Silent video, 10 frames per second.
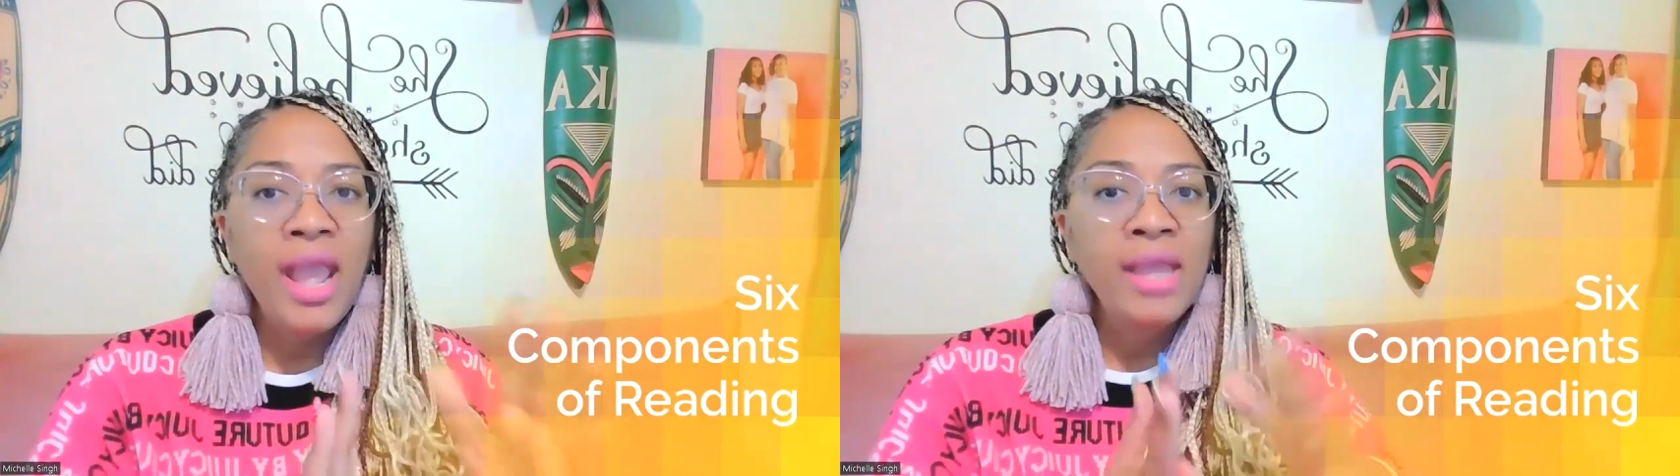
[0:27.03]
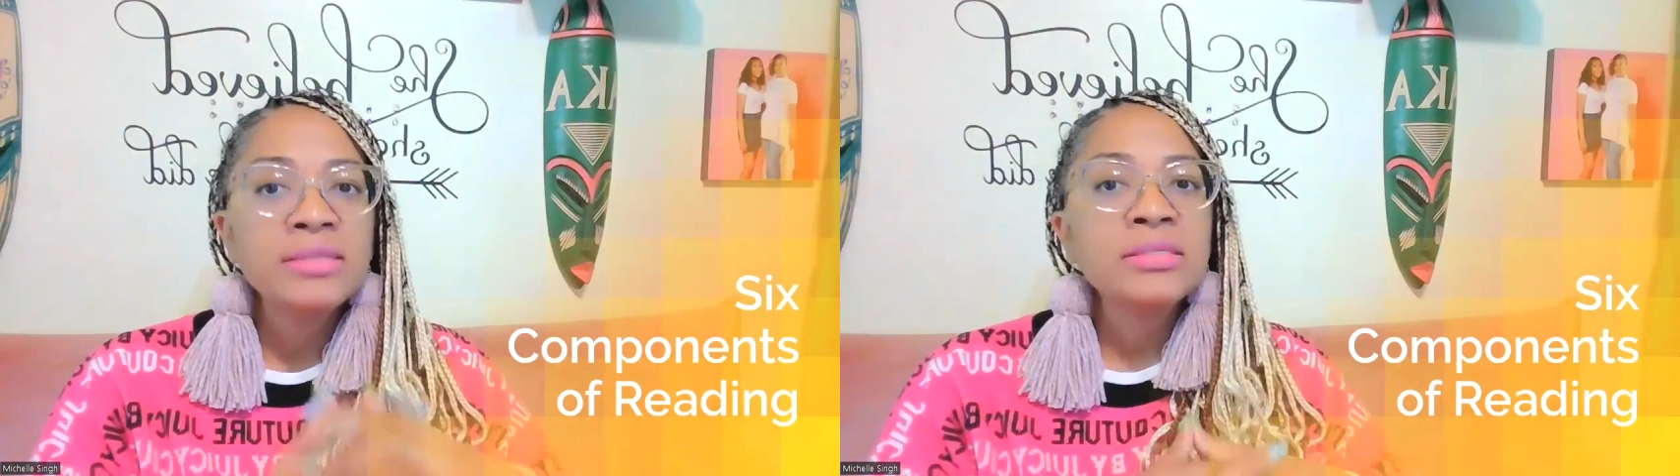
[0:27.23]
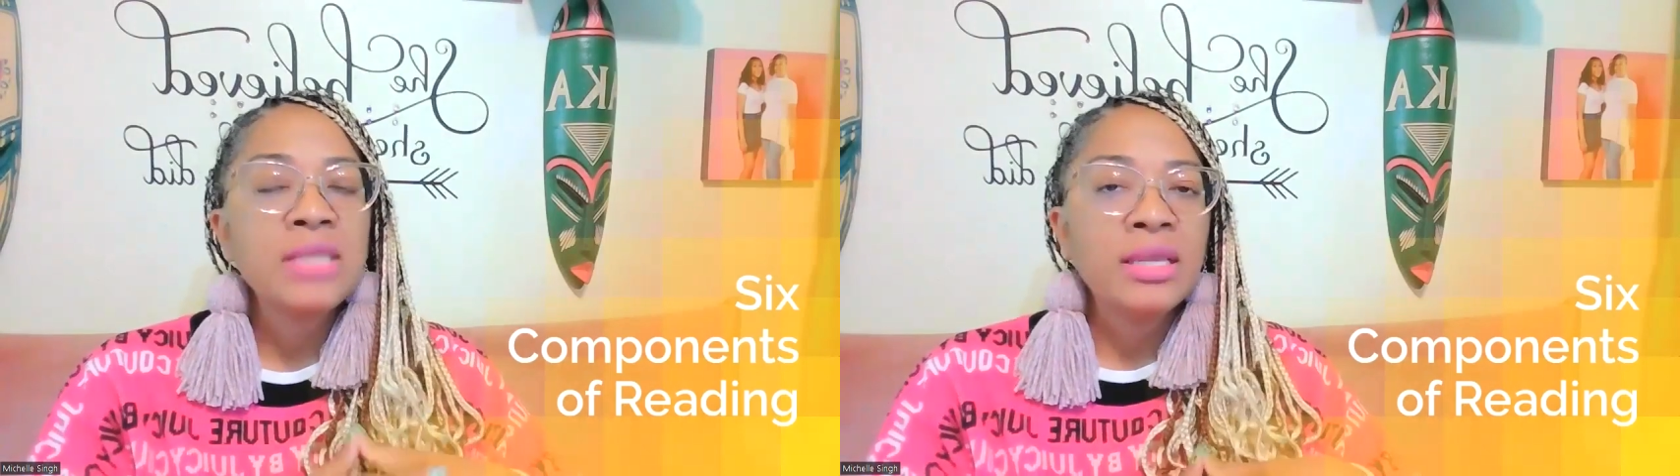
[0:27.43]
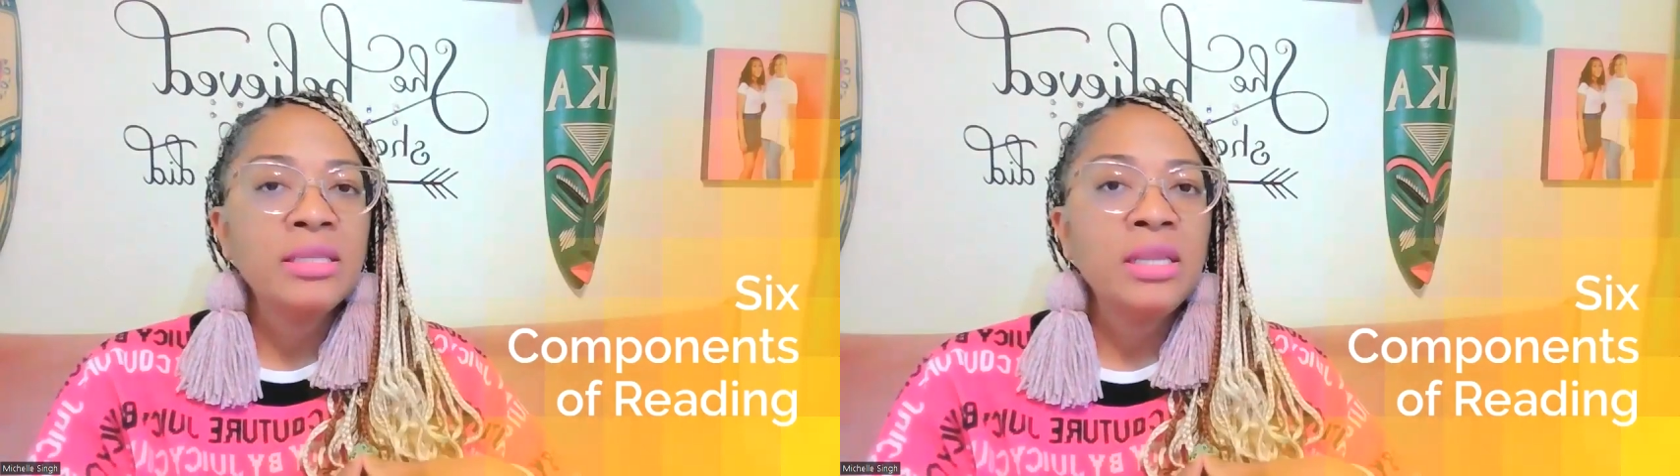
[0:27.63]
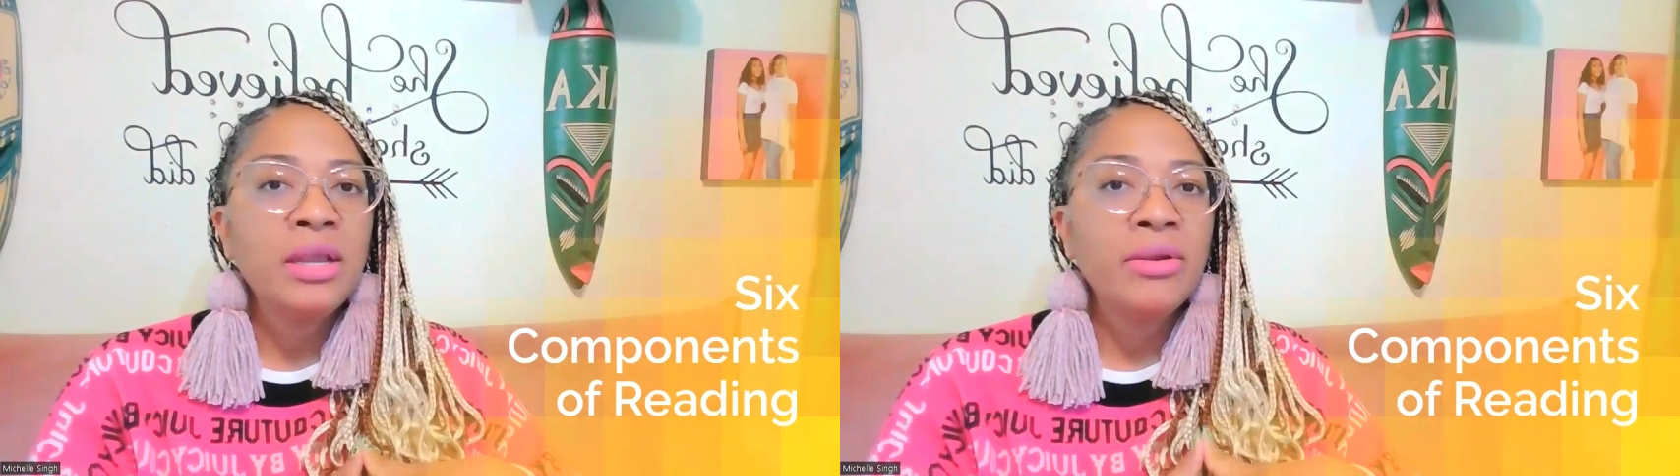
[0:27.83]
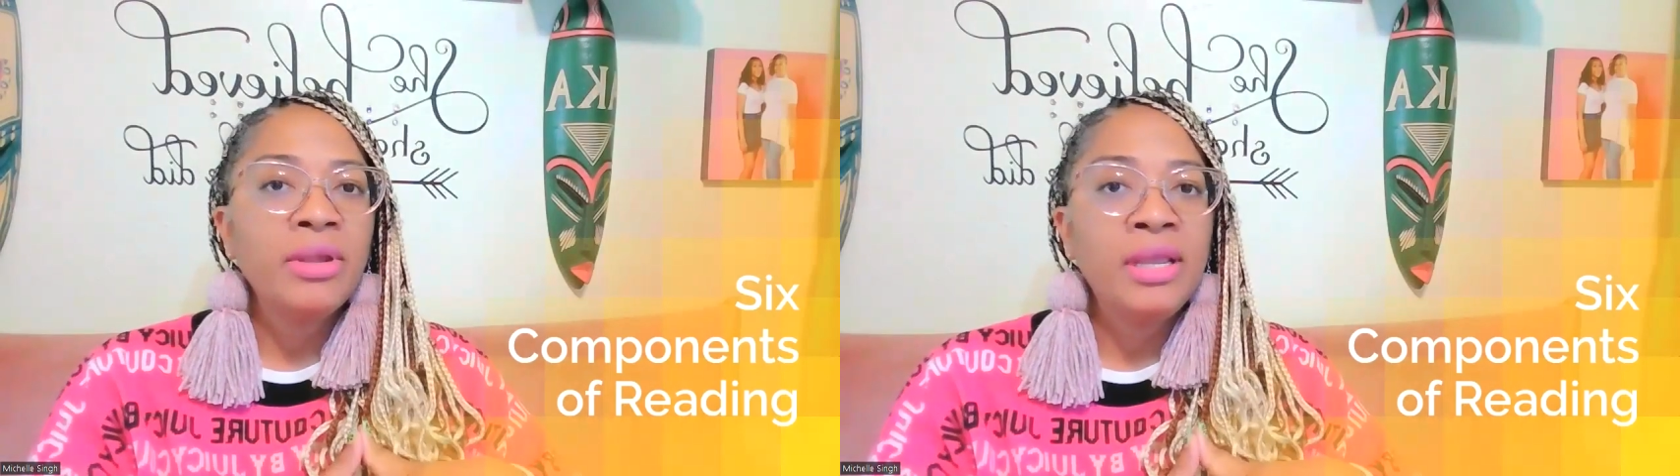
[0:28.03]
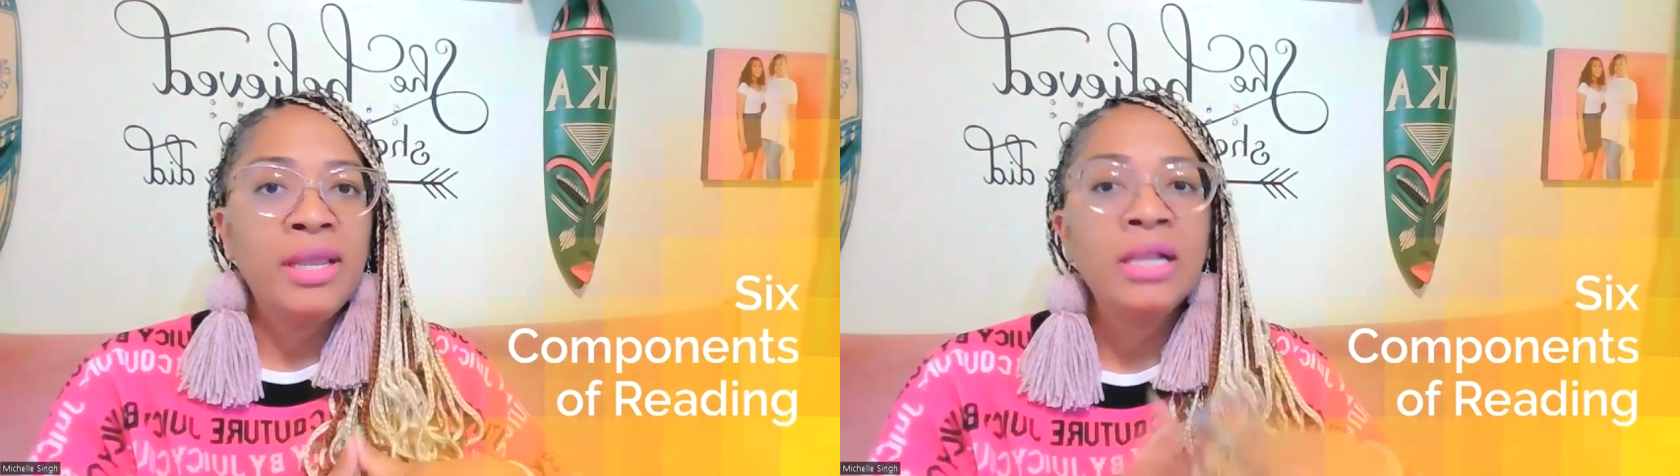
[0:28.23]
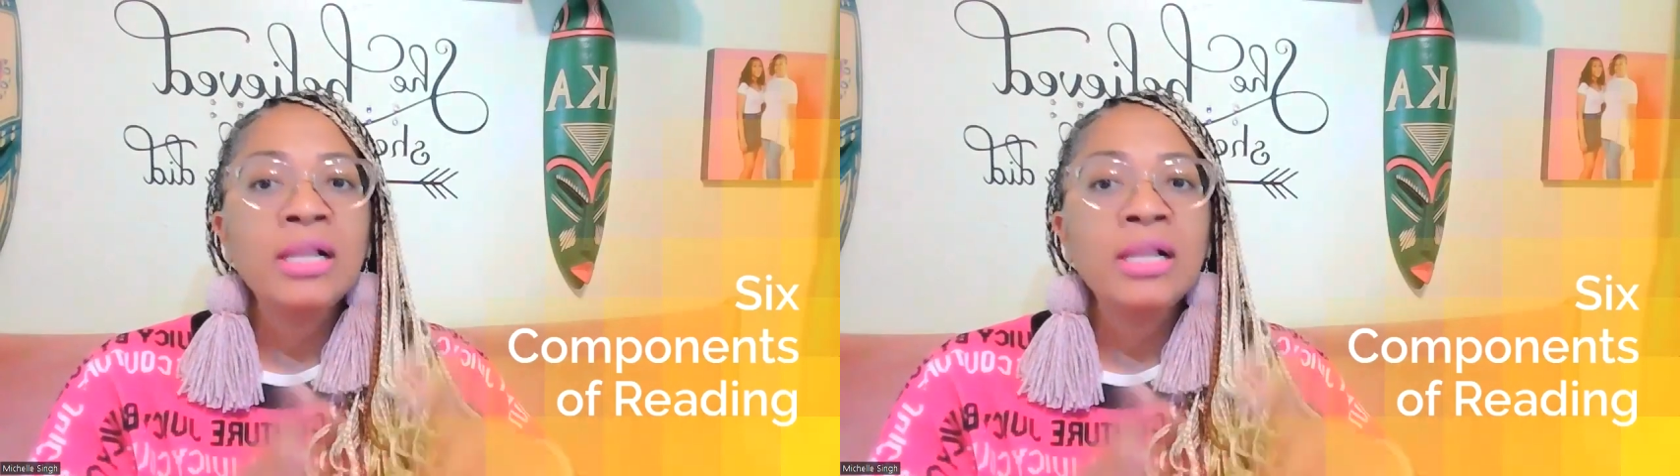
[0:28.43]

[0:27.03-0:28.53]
and secondary